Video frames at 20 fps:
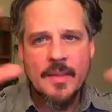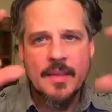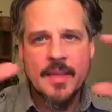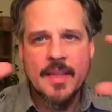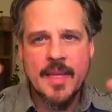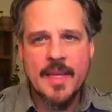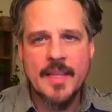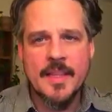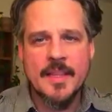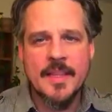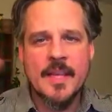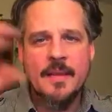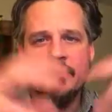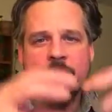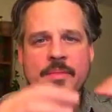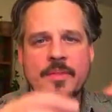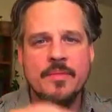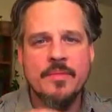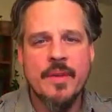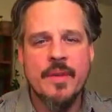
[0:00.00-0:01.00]
he
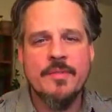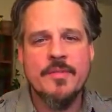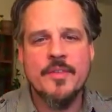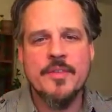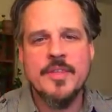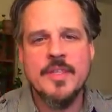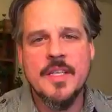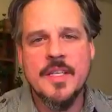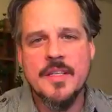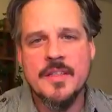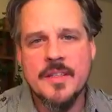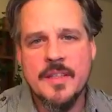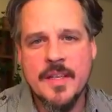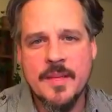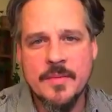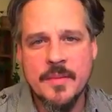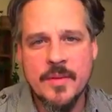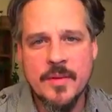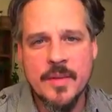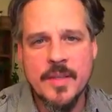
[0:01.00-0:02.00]
lumped refugees and
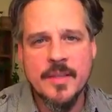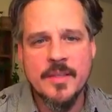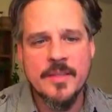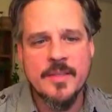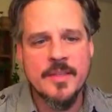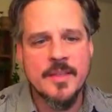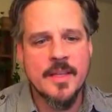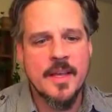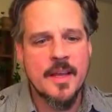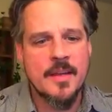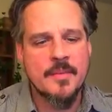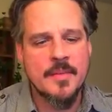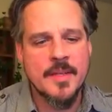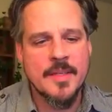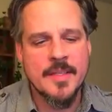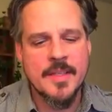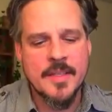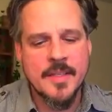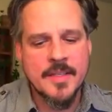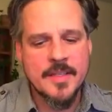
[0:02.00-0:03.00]
immigrants
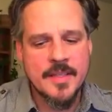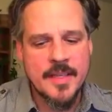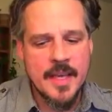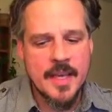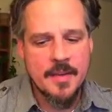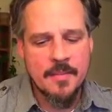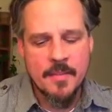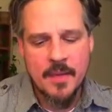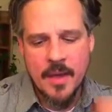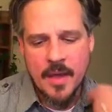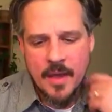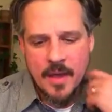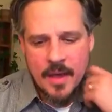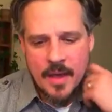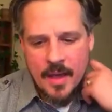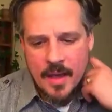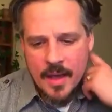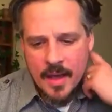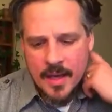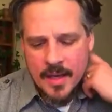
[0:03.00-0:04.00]
into the same
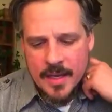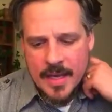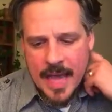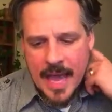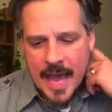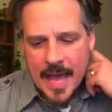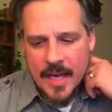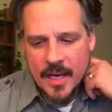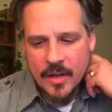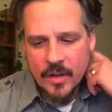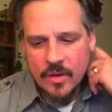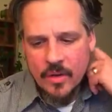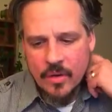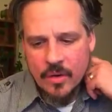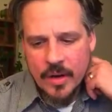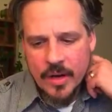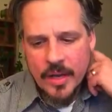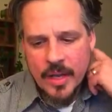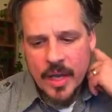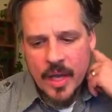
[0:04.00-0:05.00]

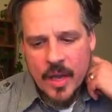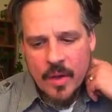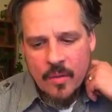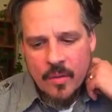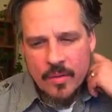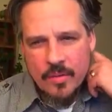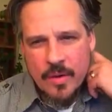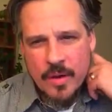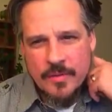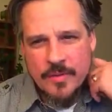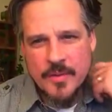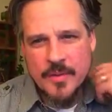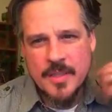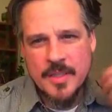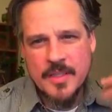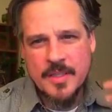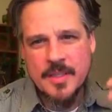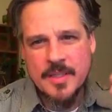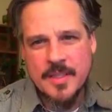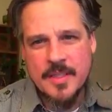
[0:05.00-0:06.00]
category, when
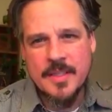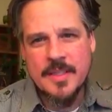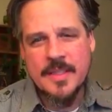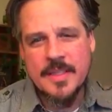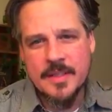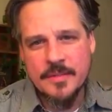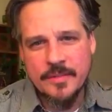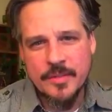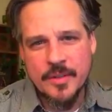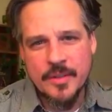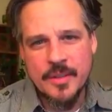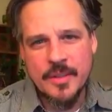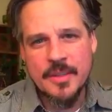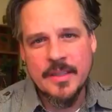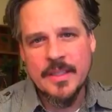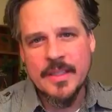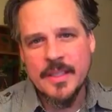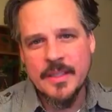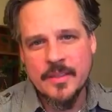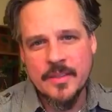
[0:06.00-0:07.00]
refugees is a different
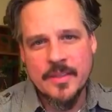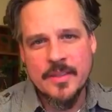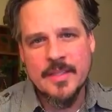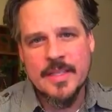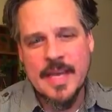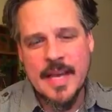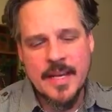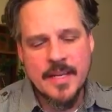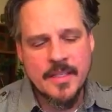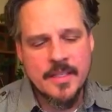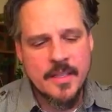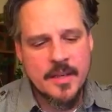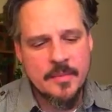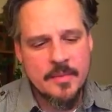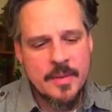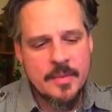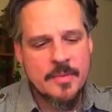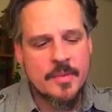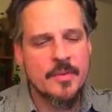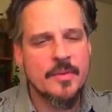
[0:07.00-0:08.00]
legal status. They're
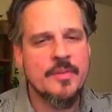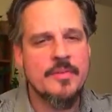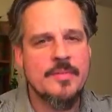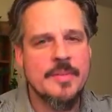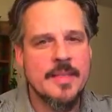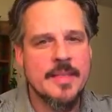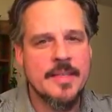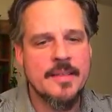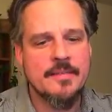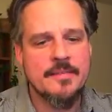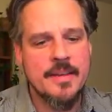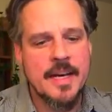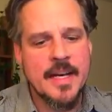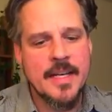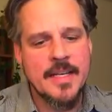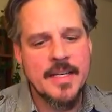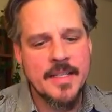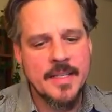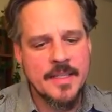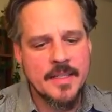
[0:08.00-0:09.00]
people who've been
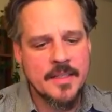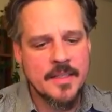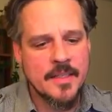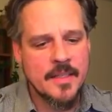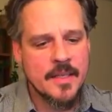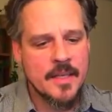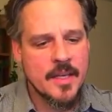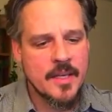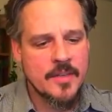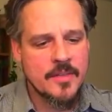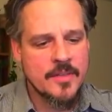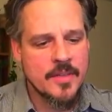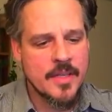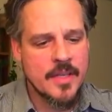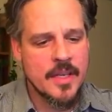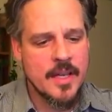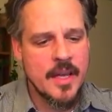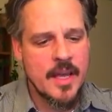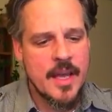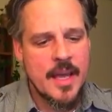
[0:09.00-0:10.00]
invited into the
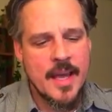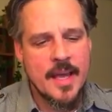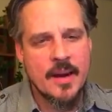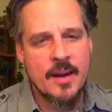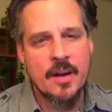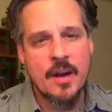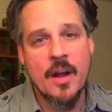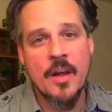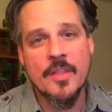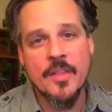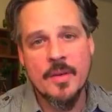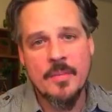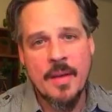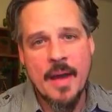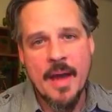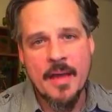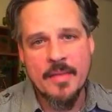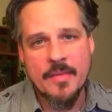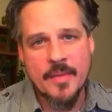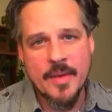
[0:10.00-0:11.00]
country and are on their
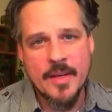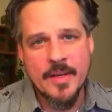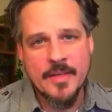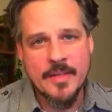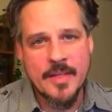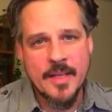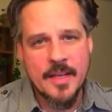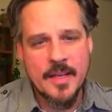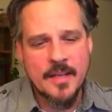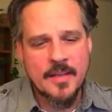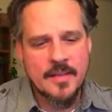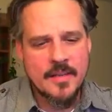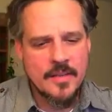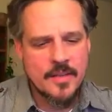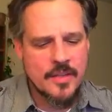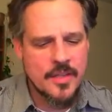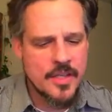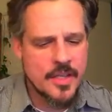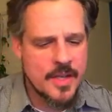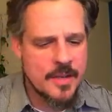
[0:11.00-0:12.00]
pathway to
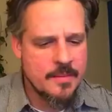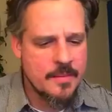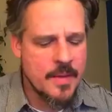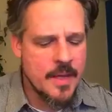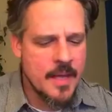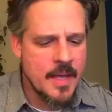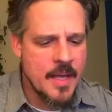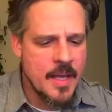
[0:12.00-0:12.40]
citizenship.